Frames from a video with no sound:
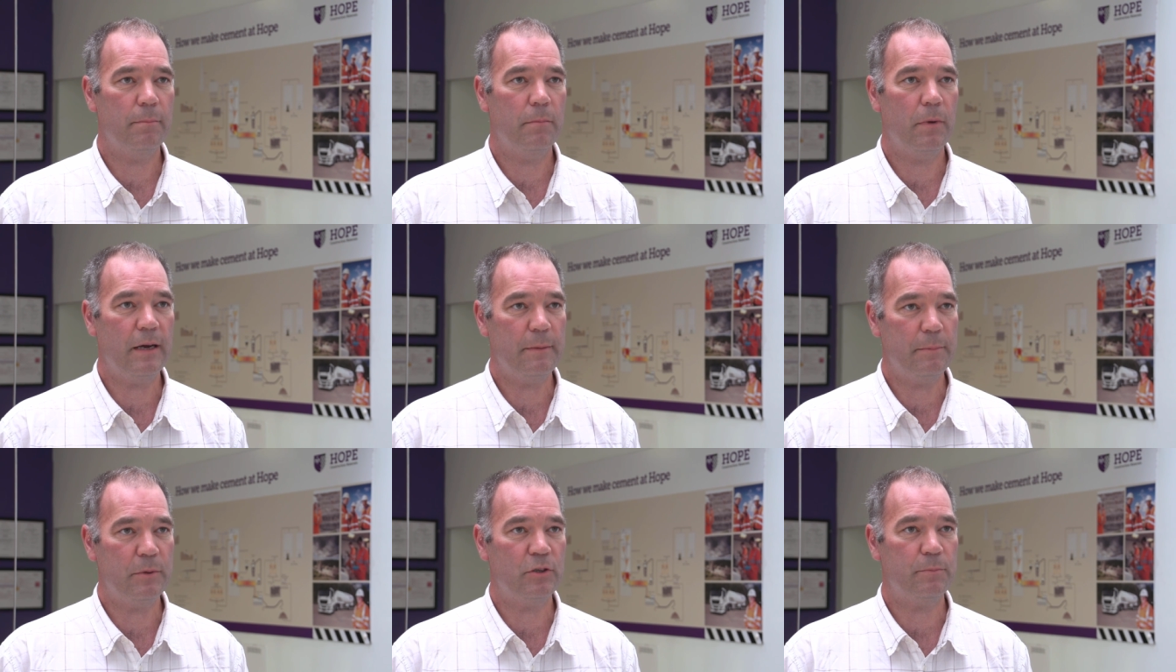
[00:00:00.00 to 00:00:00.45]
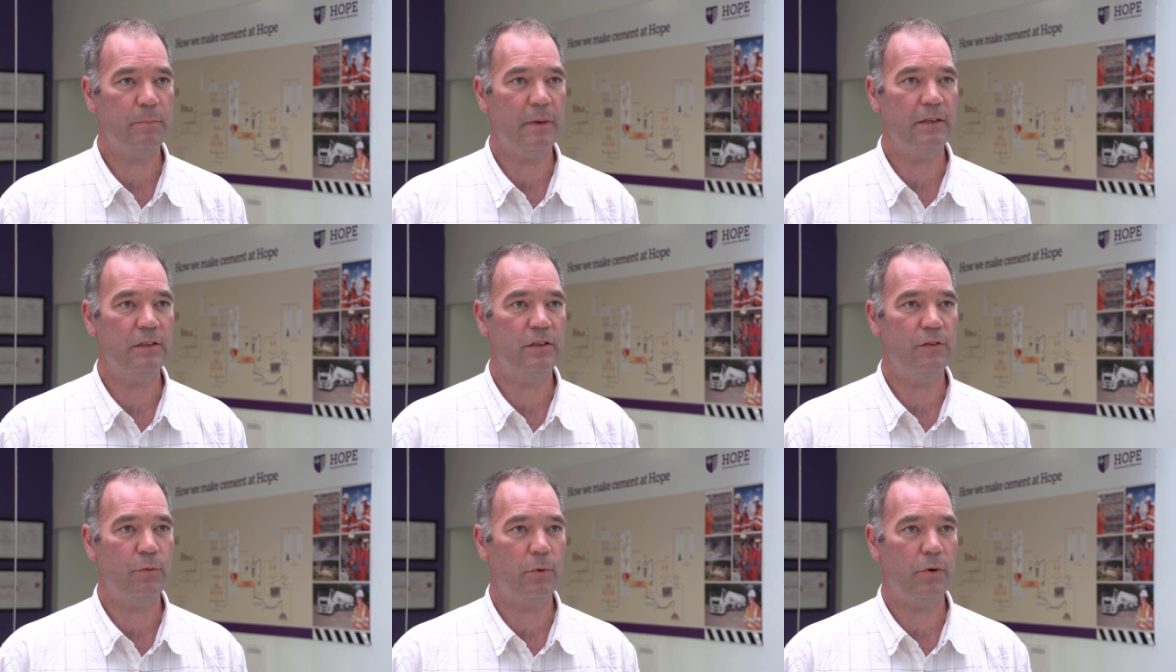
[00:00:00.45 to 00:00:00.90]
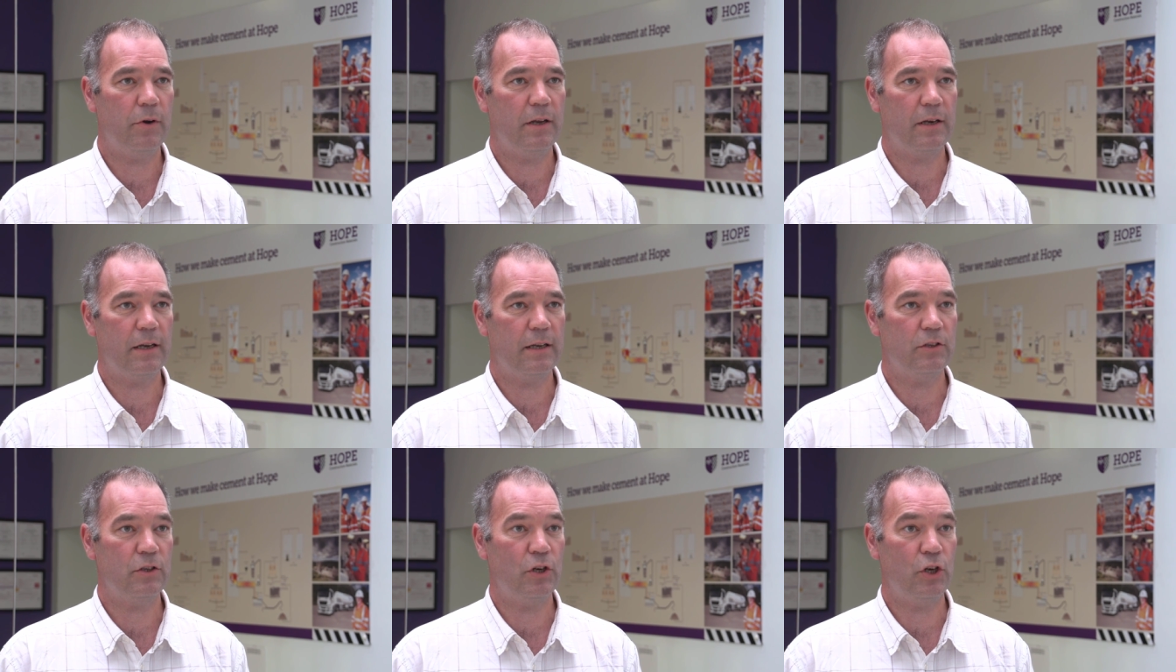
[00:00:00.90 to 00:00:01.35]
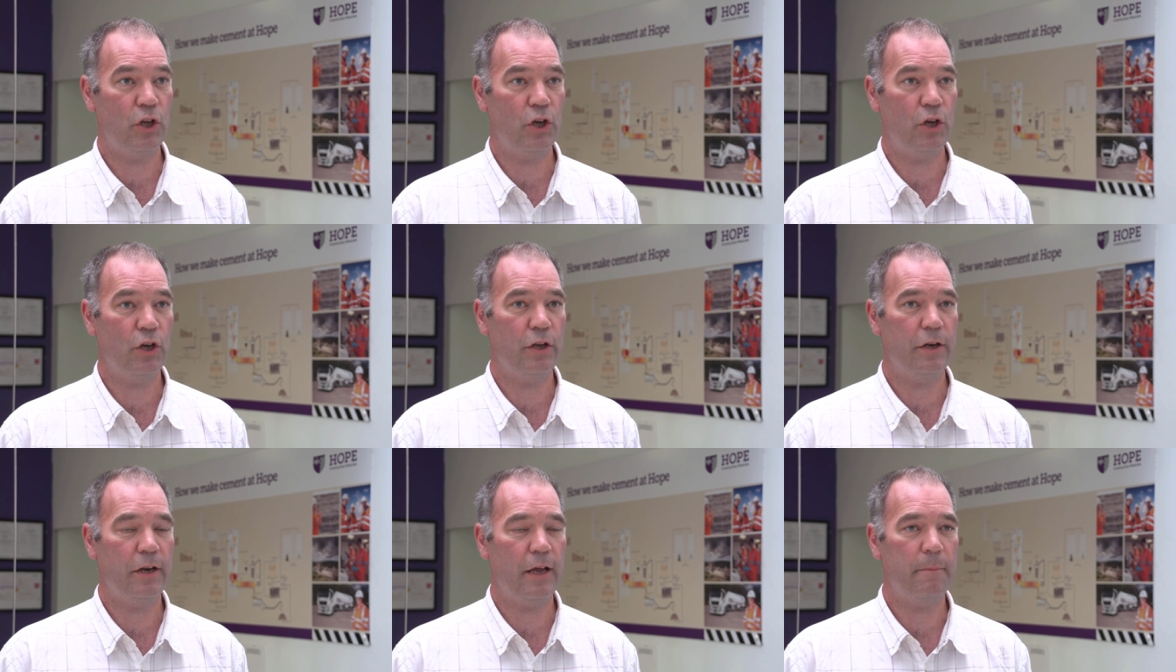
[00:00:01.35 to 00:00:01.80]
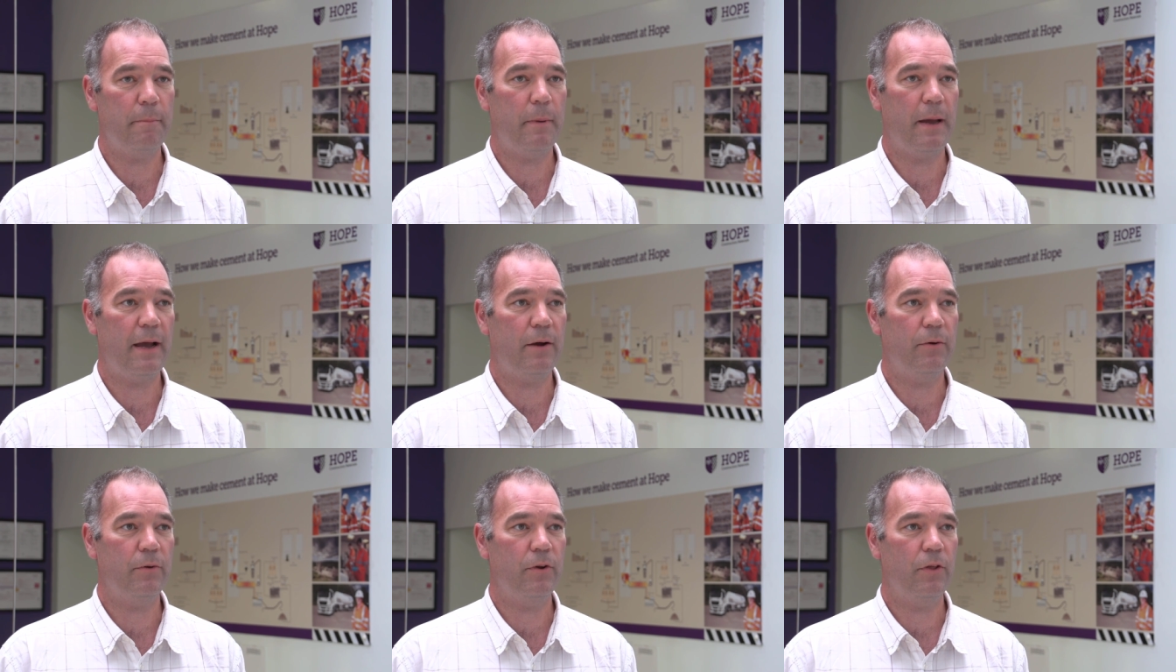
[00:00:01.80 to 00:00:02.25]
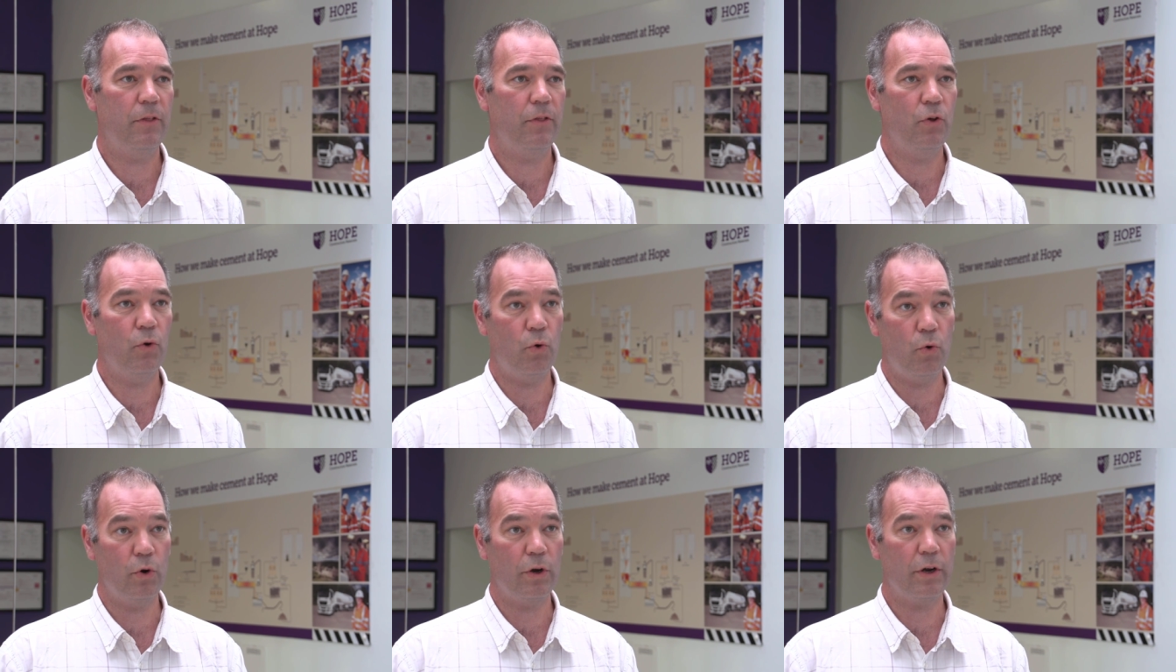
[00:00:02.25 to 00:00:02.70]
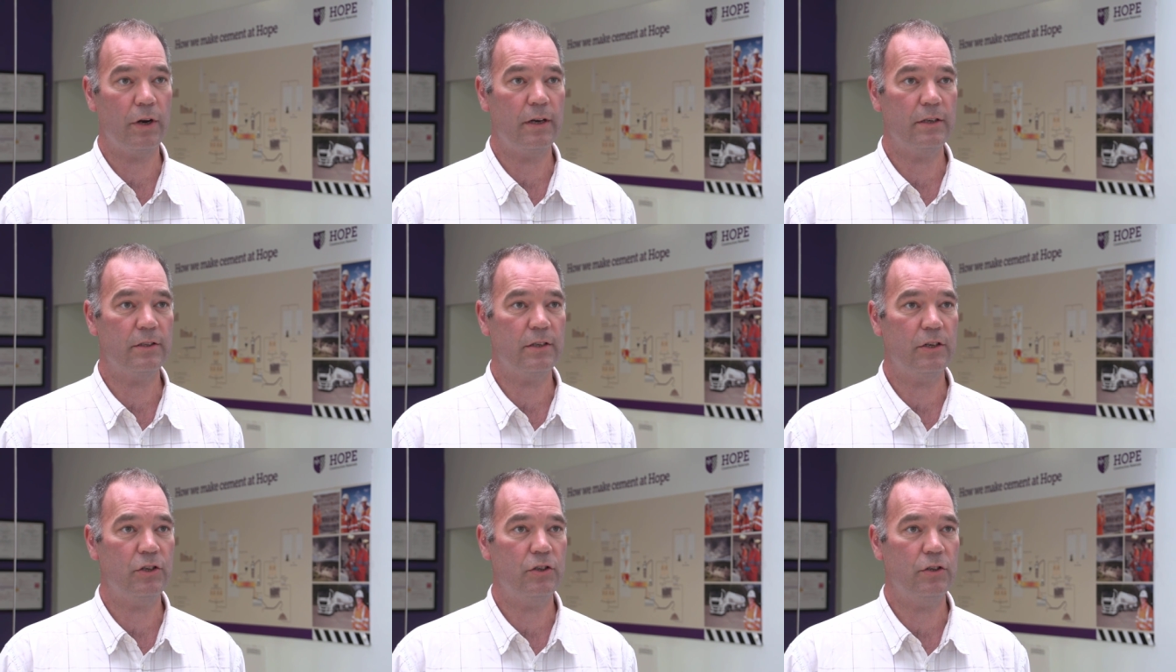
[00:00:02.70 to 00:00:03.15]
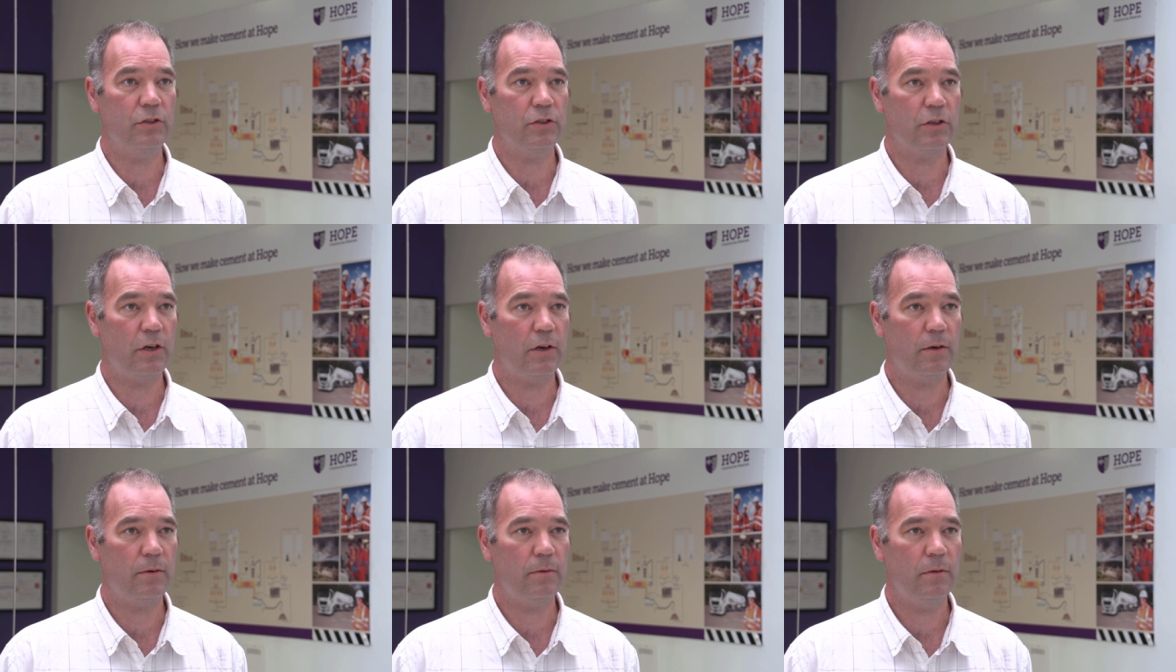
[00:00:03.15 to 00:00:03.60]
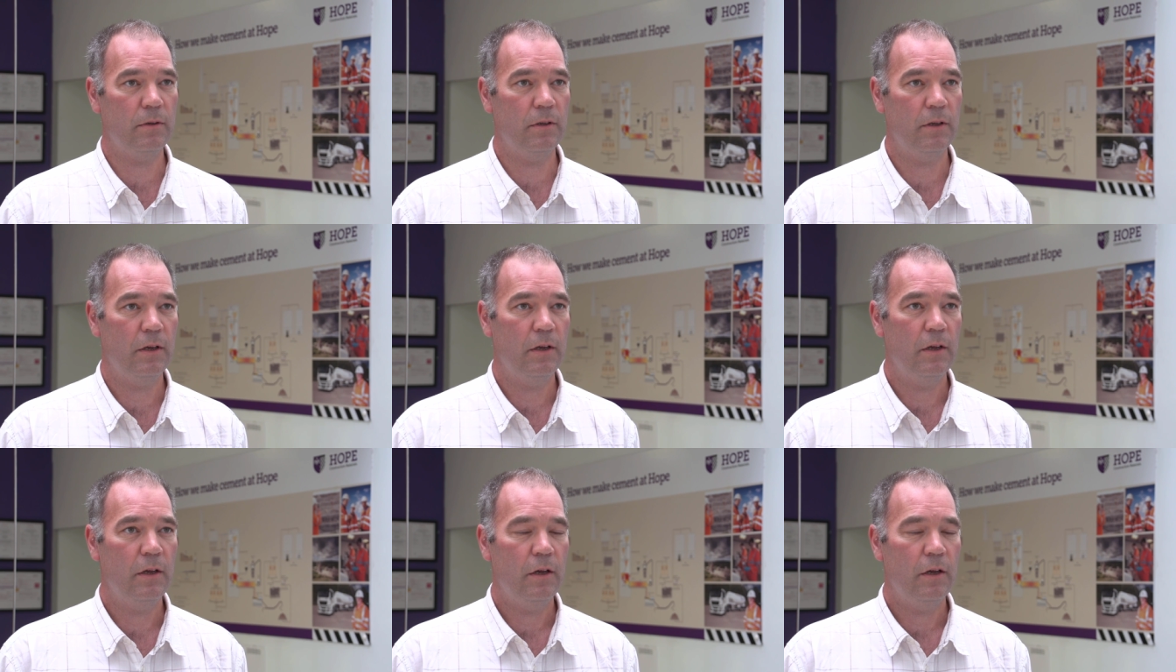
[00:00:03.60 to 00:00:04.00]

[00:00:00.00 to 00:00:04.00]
my perspective, where I get to learn about the organisation as a whole,